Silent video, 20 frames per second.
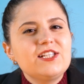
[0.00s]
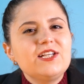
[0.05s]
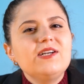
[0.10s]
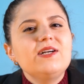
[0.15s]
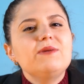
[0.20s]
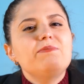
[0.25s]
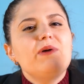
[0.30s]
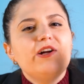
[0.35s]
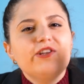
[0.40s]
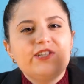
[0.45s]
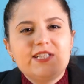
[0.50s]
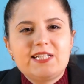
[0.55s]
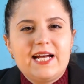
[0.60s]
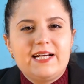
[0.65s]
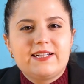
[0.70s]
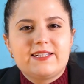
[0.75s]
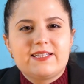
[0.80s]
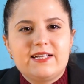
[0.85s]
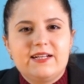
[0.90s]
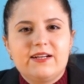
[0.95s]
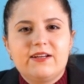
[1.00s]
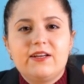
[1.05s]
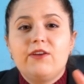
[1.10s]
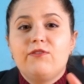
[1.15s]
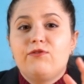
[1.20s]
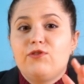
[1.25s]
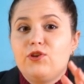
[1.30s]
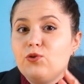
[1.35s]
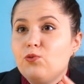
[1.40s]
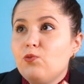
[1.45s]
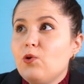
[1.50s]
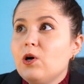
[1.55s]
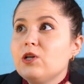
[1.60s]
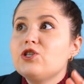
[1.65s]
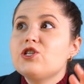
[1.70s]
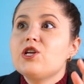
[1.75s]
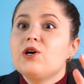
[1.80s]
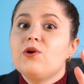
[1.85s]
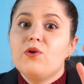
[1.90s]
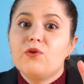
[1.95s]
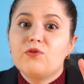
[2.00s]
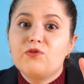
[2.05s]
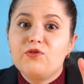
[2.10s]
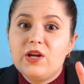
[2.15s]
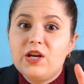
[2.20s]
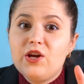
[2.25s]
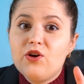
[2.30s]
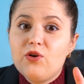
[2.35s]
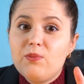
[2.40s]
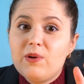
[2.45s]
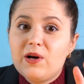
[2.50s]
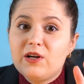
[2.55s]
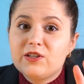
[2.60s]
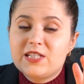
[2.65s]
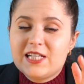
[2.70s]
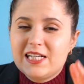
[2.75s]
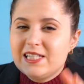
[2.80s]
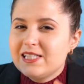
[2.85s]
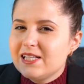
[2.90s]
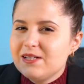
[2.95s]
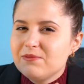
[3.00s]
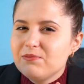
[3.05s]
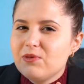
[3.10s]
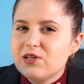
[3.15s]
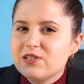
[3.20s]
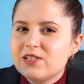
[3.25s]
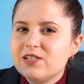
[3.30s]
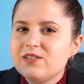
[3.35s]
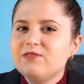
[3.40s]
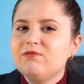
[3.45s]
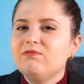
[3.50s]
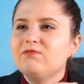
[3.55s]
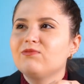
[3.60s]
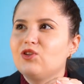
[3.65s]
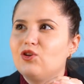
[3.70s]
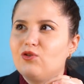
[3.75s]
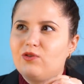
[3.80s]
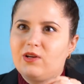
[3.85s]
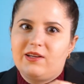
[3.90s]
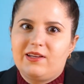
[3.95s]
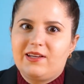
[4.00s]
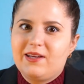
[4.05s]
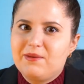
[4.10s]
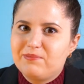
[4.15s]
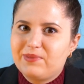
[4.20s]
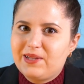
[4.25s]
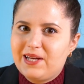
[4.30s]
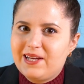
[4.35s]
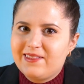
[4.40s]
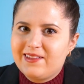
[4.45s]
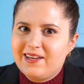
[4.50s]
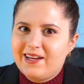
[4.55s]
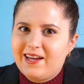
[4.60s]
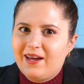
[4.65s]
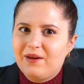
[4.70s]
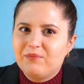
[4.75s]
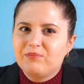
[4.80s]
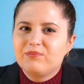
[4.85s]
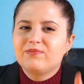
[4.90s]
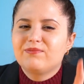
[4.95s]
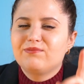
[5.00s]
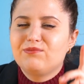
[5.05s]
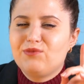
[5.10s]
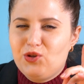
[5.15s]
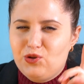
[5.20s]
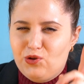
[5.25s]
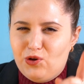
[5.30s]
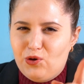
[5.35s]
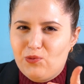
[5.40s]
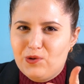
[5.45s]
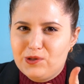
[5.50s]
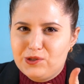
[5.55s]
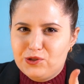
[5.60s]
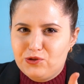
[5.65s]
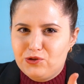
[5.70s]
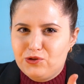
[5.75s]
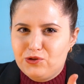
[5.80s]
talk about Tesla. If you watched our video about Tesla unboxing, you can keep playing the game. You know what to